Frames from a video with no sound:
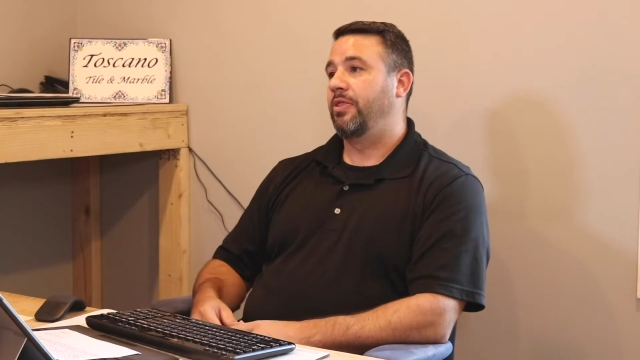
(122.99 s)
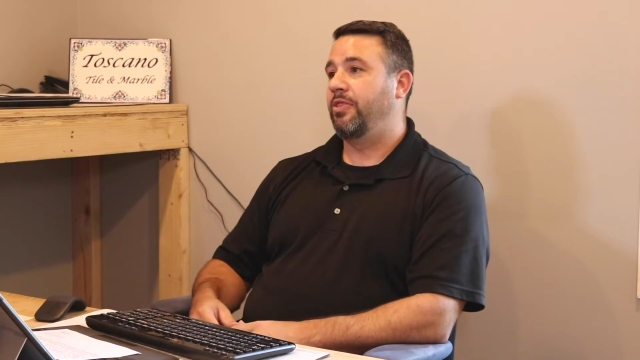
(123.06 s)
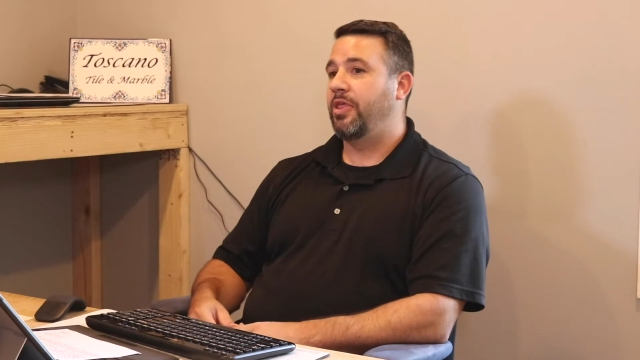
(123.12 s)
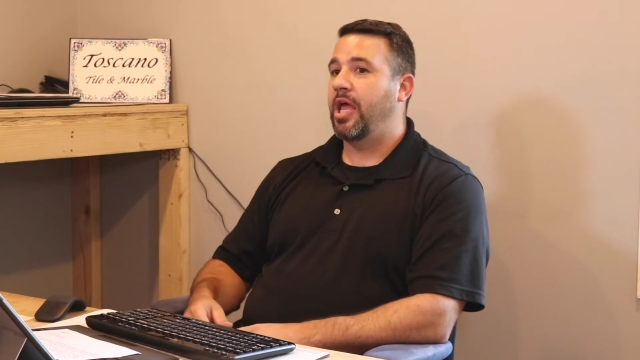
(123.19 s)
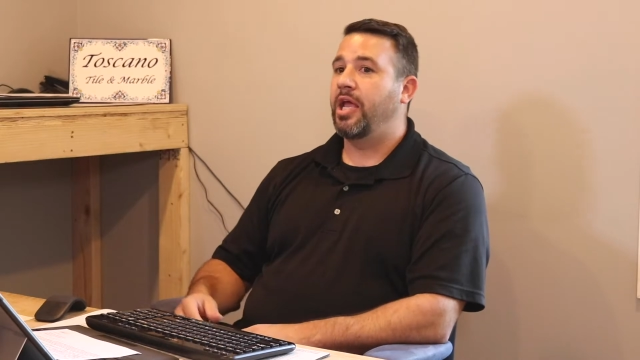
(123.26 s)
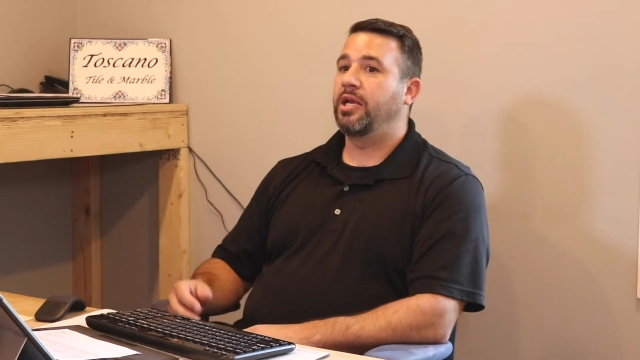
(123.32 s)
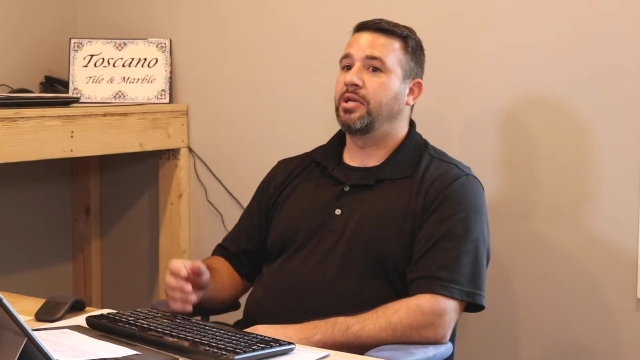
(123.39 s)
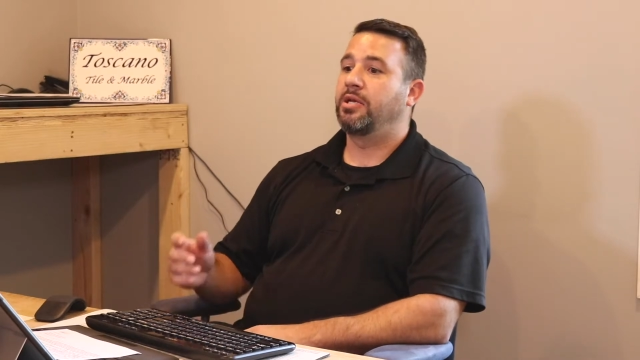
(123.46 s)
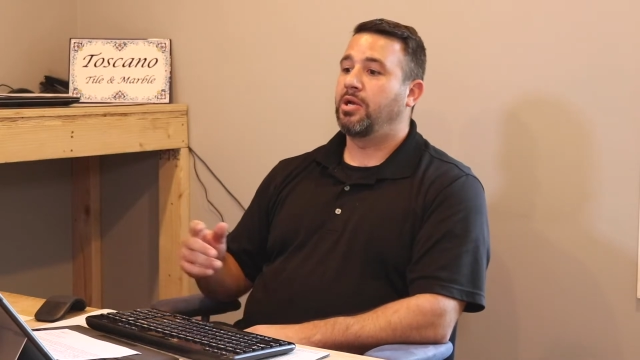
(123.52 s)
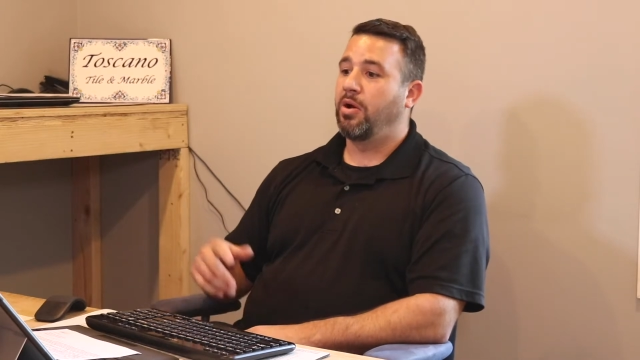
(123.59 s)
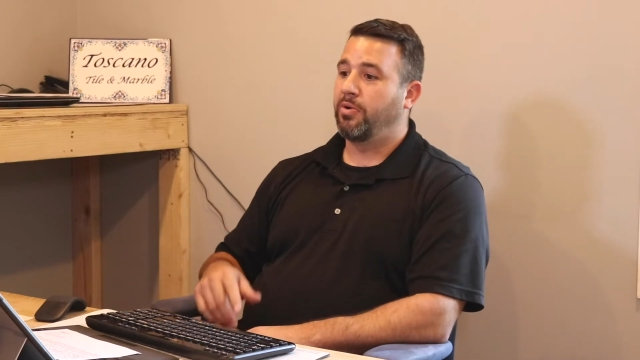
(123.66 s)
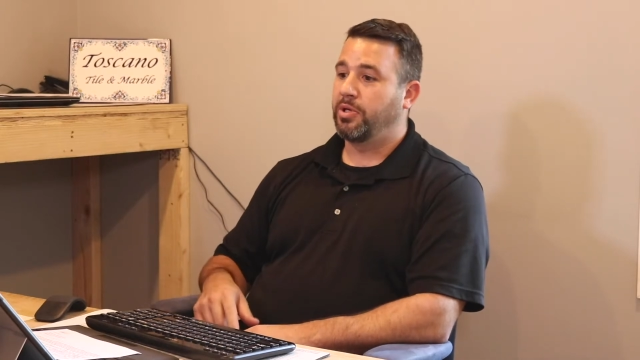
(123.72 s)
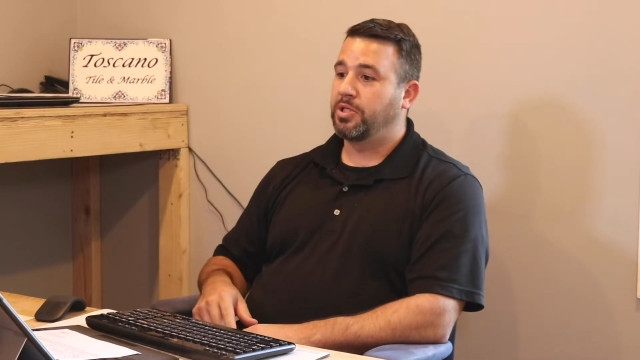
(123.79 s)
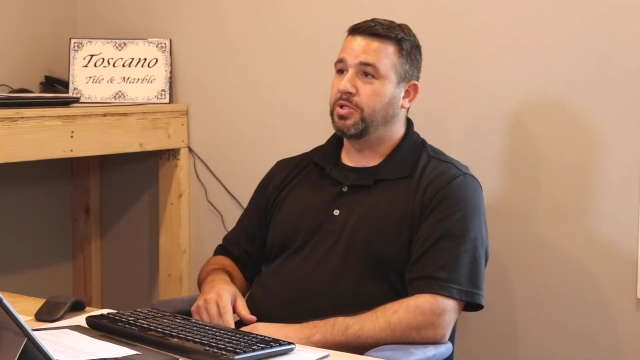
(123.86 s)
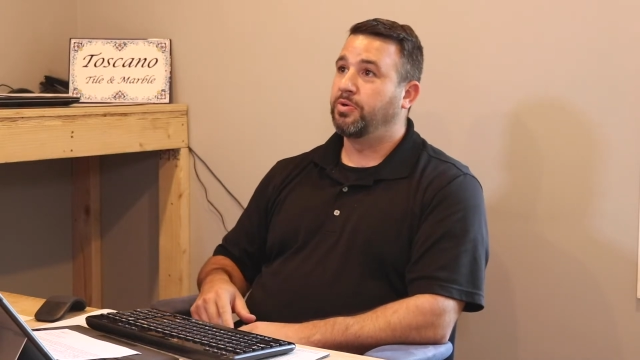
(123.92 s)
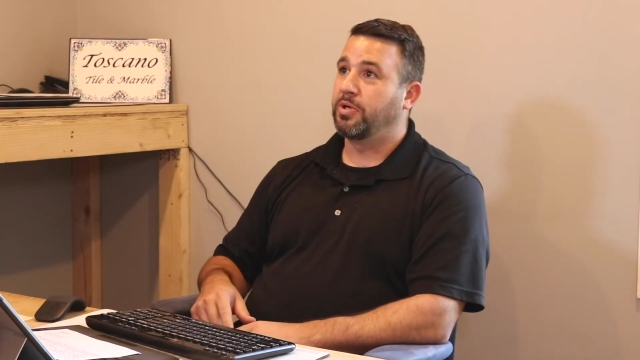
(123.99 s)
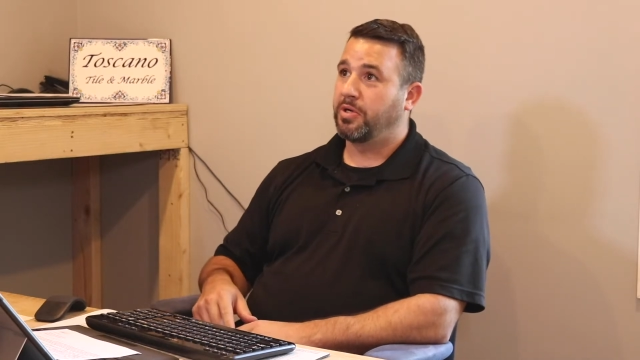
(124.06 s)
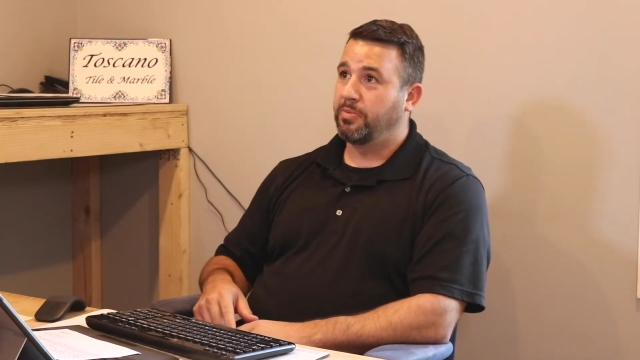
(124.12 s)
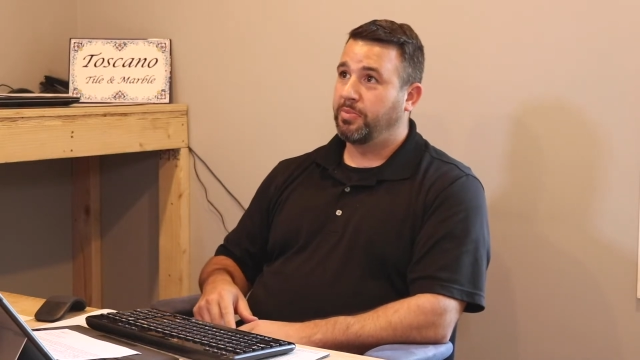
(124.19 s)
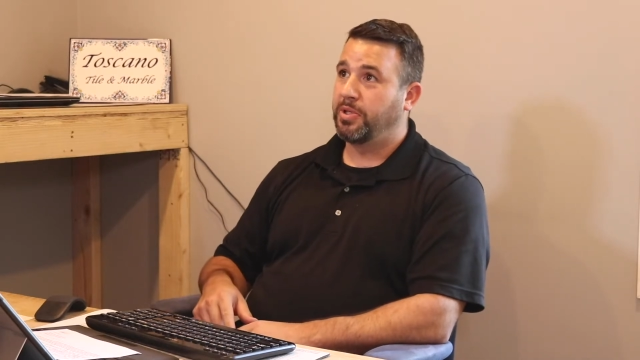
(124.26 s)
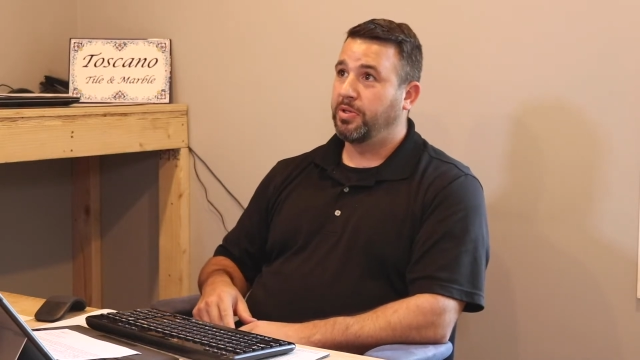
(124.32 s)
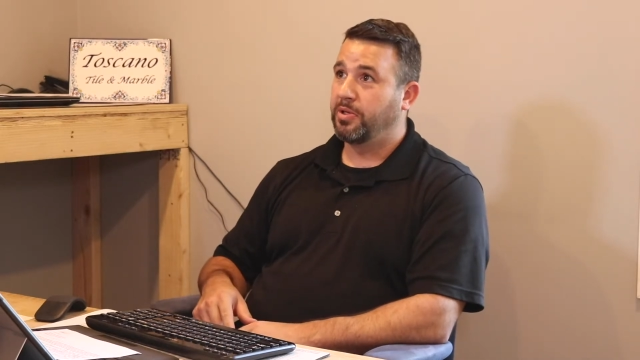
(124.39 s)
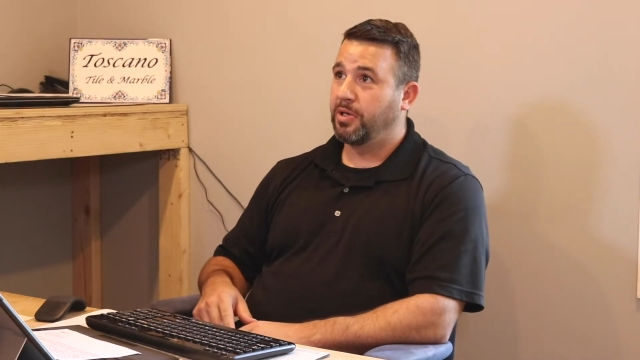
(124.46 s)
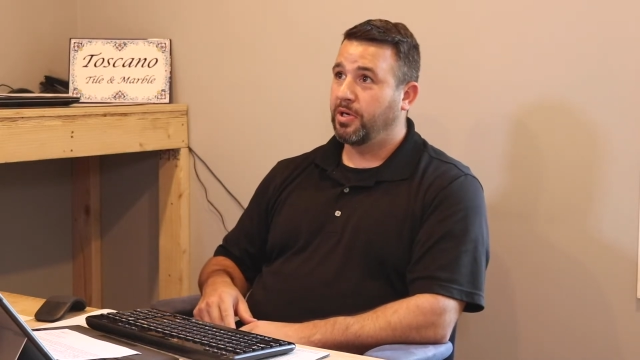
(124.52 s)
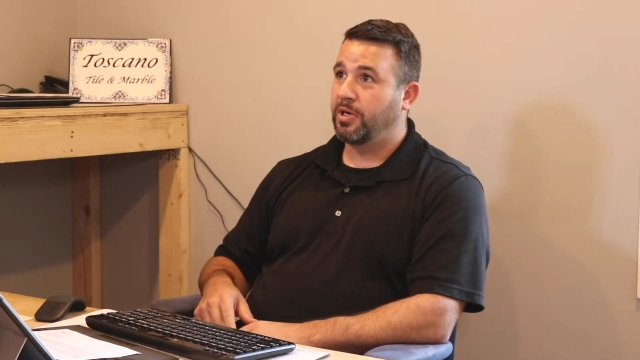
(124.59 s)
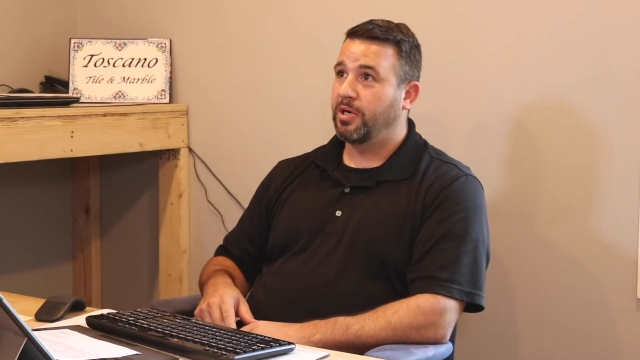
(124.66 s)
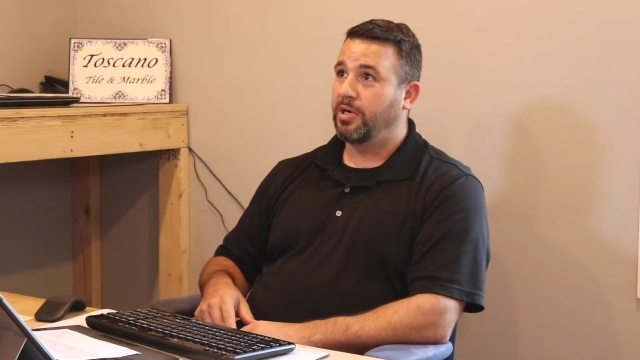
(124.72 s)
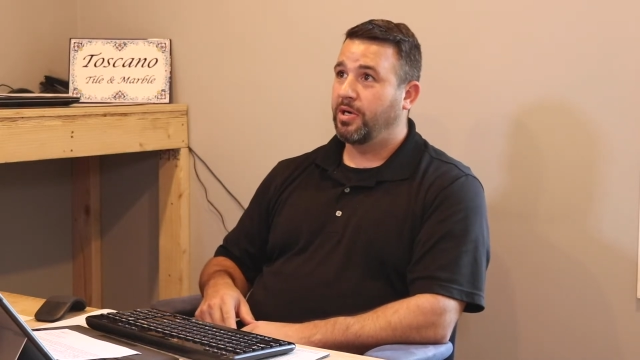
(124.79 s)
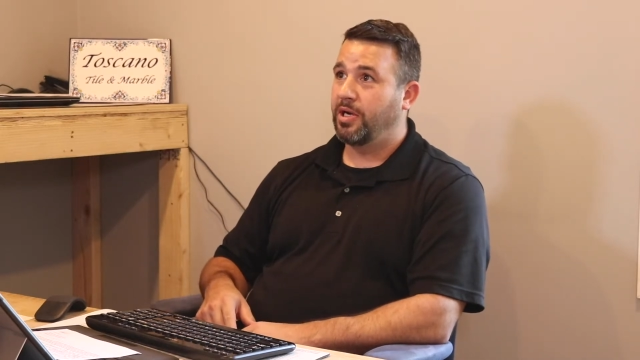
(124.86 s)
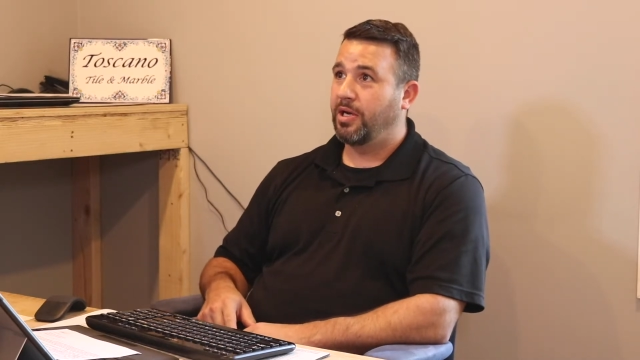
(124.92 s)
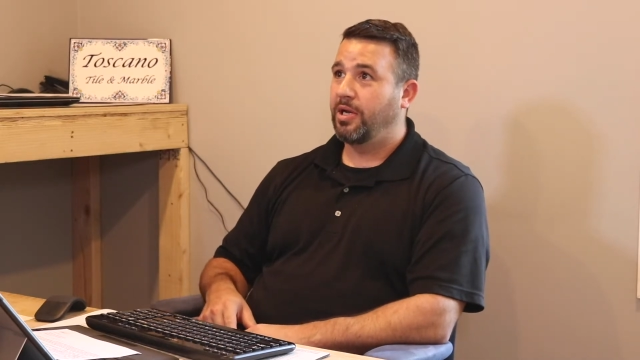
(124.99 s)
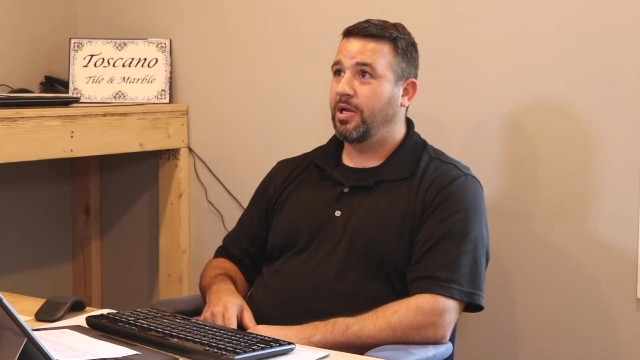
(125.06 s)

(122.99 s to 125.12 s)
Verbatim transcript: then going to a computer